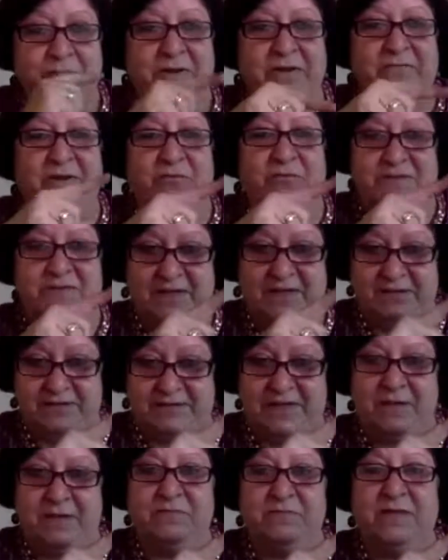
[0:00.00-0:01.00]
to say the same
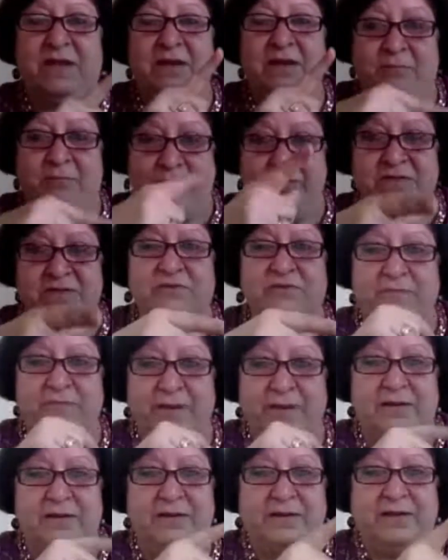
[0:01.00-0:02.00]
thing in a positive
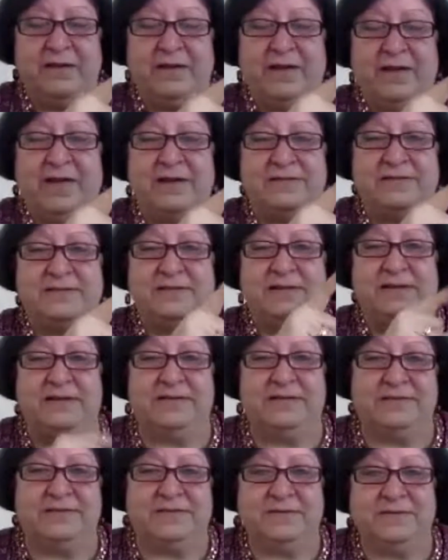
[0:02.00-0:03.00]
manner, I'll say
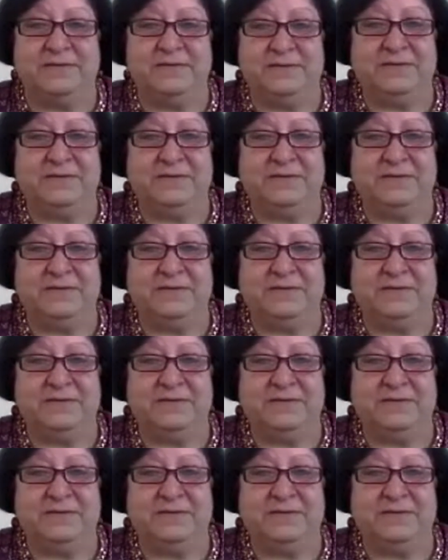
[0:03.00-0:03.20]
it's,